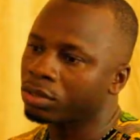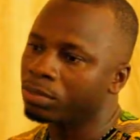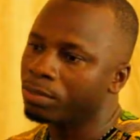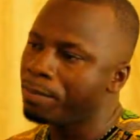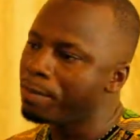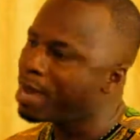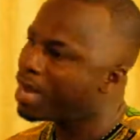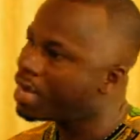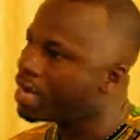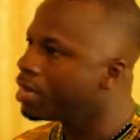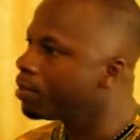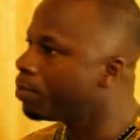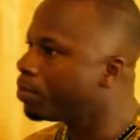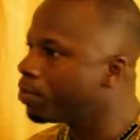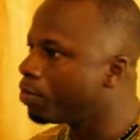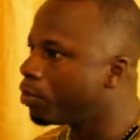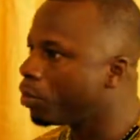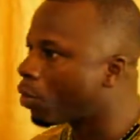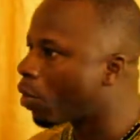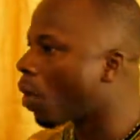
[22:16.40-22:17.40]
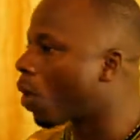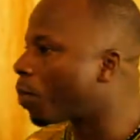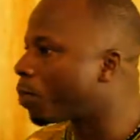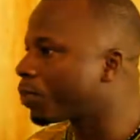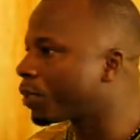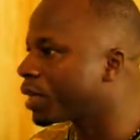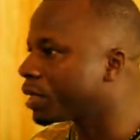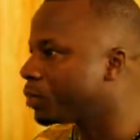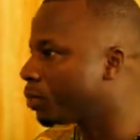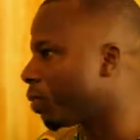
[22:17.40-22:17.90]
many
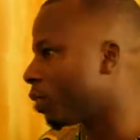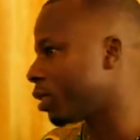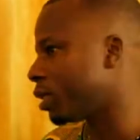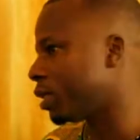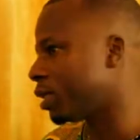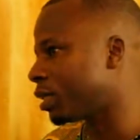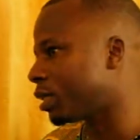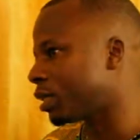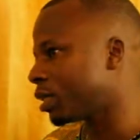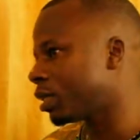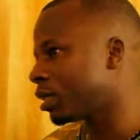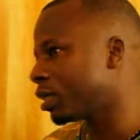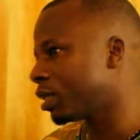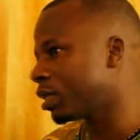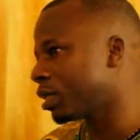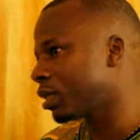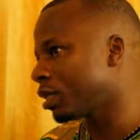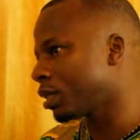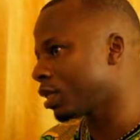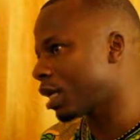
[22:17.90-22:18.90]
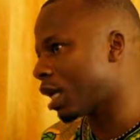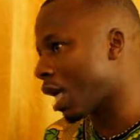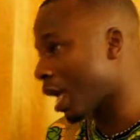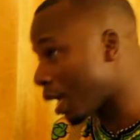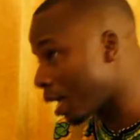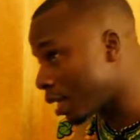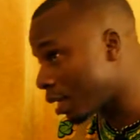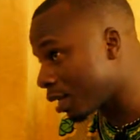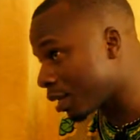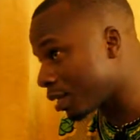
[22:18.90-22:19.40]
corporate bodies
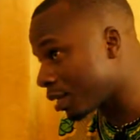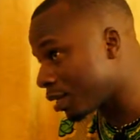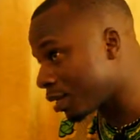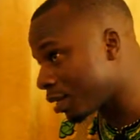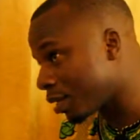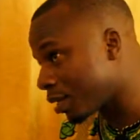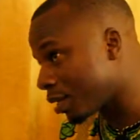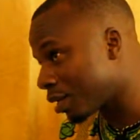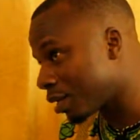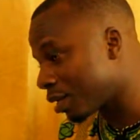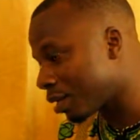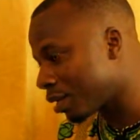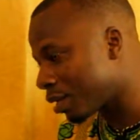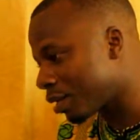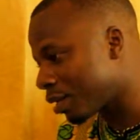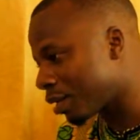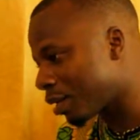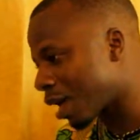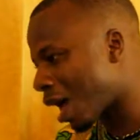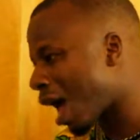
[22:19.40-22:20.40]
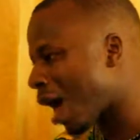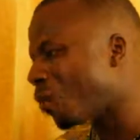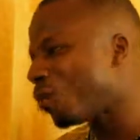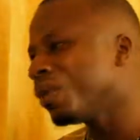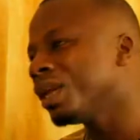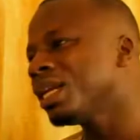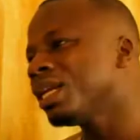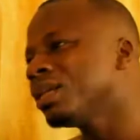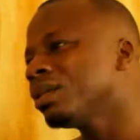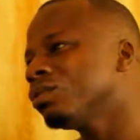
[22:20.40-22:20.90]
are
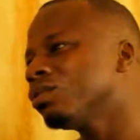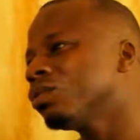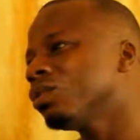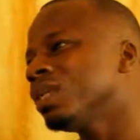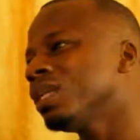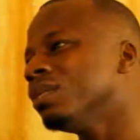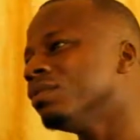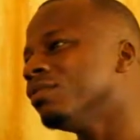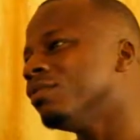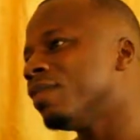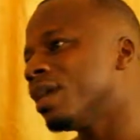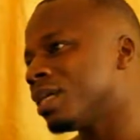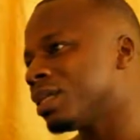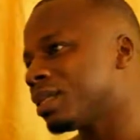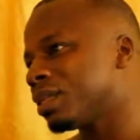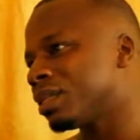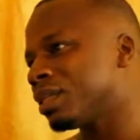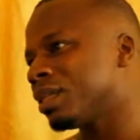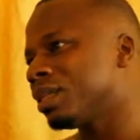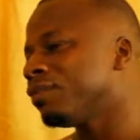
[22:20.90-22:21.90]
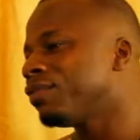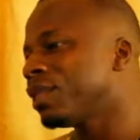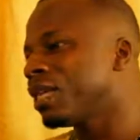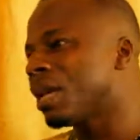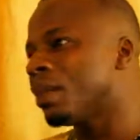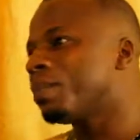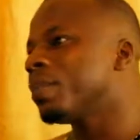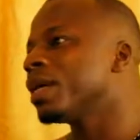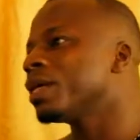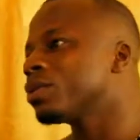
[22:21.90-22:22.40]
willing to invest, even
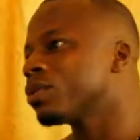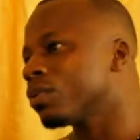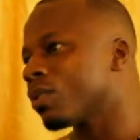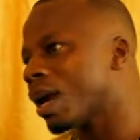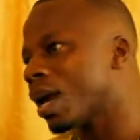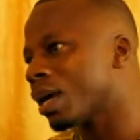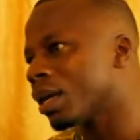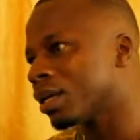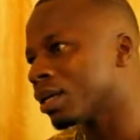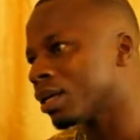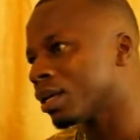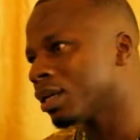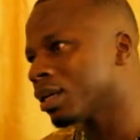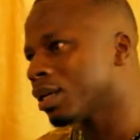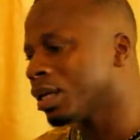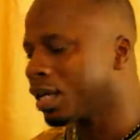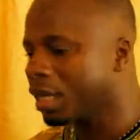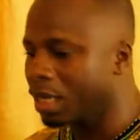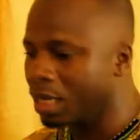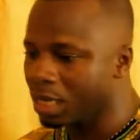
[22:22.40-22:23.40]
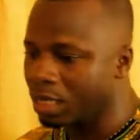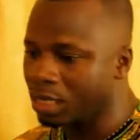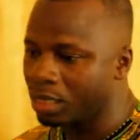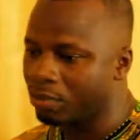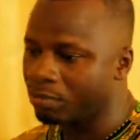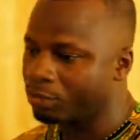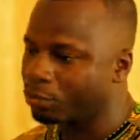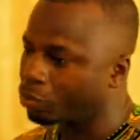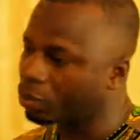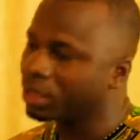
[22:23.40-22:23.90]
a peso,
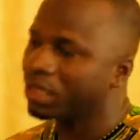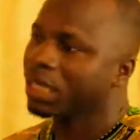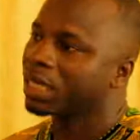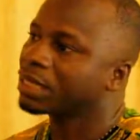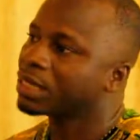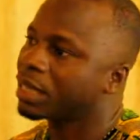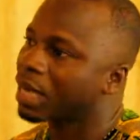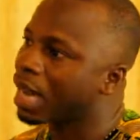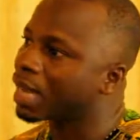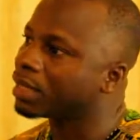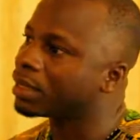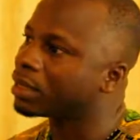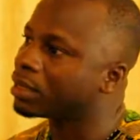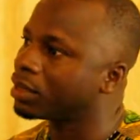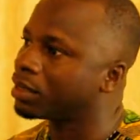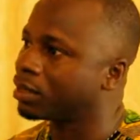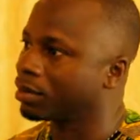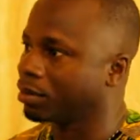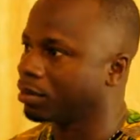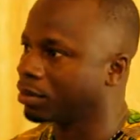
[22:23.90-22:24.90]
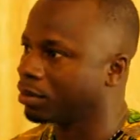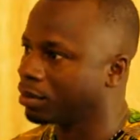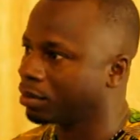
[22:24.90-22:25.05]
in projects like this.